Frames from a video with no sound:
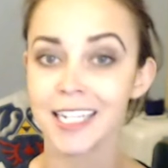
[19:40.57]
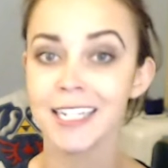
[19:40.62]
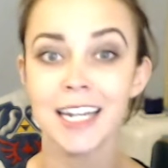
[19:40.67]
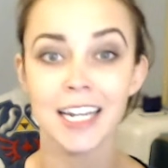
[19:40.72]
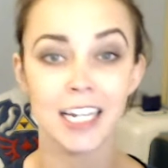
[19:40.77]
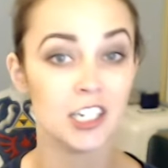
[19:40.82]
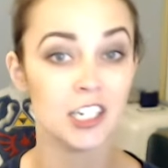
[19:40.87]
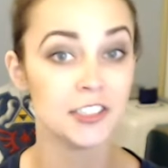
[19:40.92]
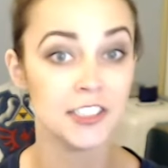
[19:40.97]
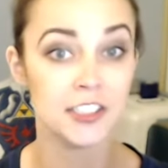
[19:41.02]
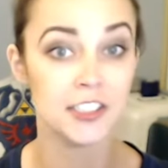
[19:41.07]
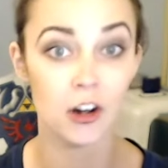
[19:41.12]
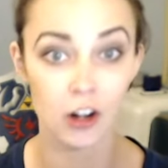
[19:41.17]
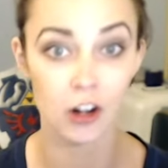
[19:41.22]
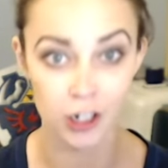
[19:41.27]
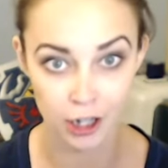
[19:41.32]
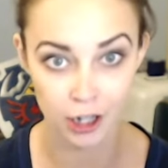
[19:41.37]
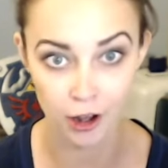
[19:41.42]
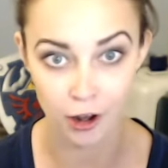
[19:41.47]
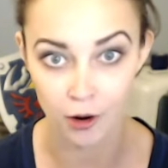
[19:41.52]
Nick
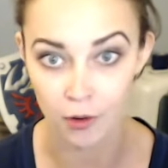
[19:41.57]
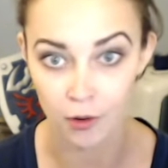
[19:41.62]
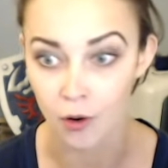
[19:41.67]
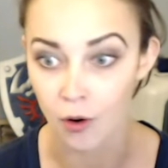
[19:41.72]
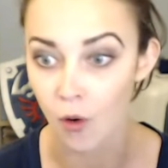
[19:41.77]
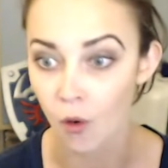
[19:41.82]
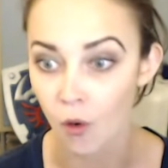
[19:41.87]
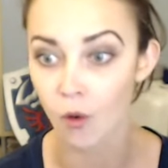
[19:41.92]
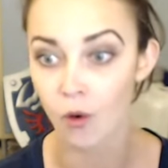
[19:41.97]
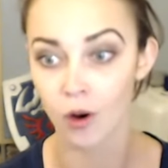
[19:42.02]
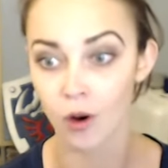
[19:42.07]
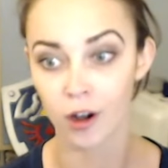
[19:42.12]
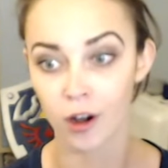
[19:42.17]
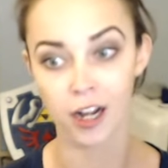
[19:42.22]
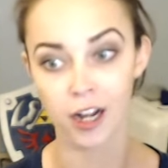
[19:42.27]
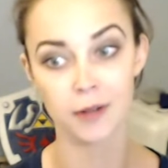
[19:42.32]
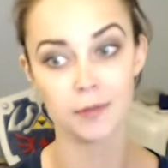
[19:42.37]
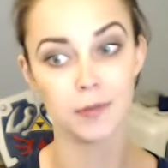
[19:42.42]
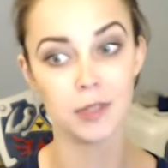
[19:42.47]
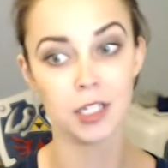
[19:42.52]
Gazzardo,
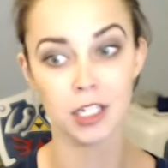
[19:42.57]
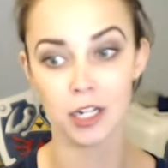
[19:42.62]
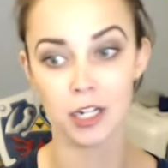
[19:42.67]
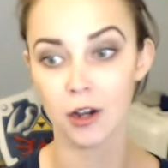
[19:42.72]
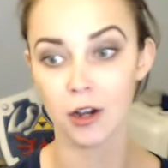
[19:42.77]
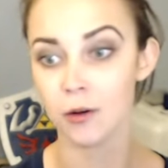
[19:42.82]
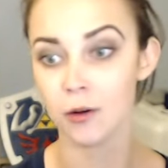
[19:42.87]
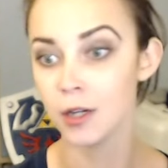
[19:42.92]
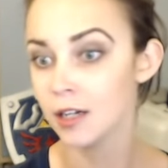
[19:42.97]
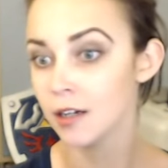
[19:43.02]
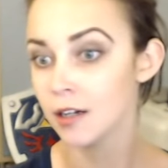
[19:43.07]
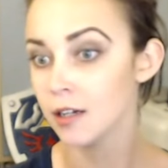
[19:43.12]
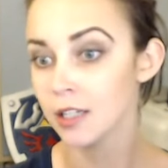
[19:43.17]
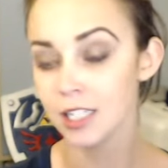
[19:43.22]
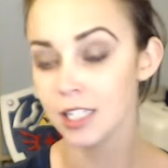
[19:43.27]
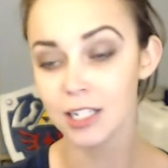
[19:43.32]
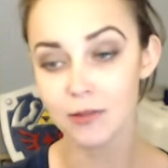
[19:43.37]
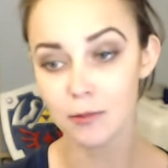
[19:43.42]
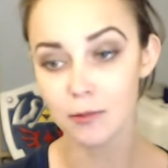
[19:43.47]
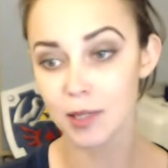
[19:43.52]
or, you know,
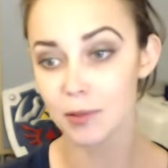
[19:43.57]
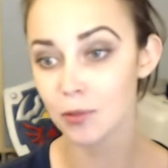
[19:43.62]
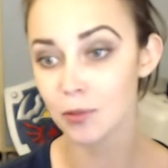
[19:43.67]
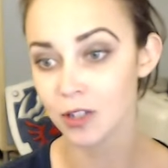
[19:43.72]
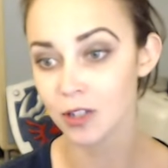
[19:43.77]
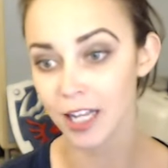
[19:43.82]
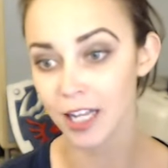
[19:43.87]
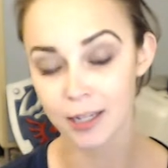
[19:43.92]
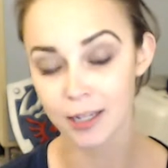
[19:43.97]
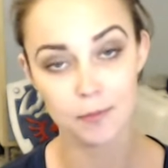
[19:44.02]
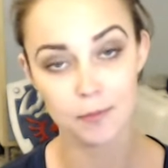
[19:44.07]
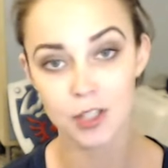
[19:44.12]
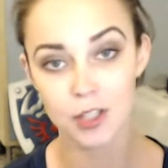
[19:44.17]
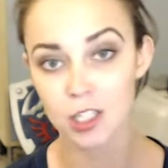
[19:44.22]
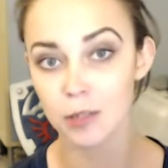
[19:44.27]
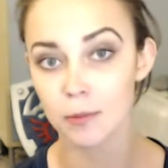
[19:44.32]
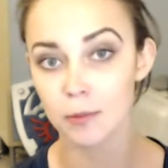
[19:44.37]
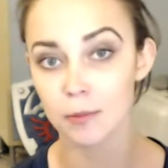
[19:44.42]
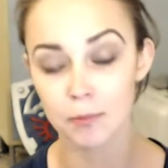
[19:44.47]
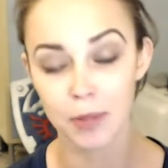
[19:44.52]
even people like
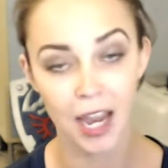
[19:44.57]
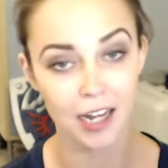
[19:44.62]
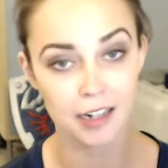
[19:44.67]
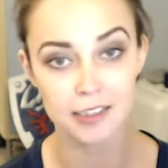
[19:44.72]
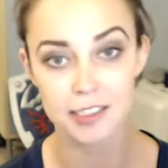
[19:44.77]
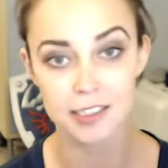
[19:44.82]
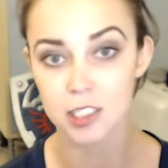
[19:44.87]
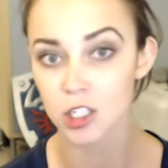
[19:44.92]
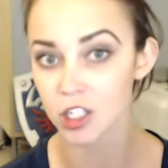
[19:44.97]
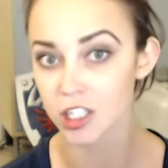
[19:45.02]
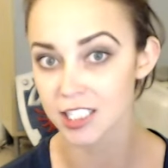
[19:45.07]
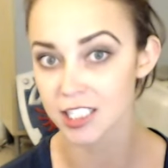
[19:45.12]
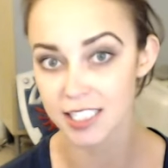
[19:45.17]
Baxter and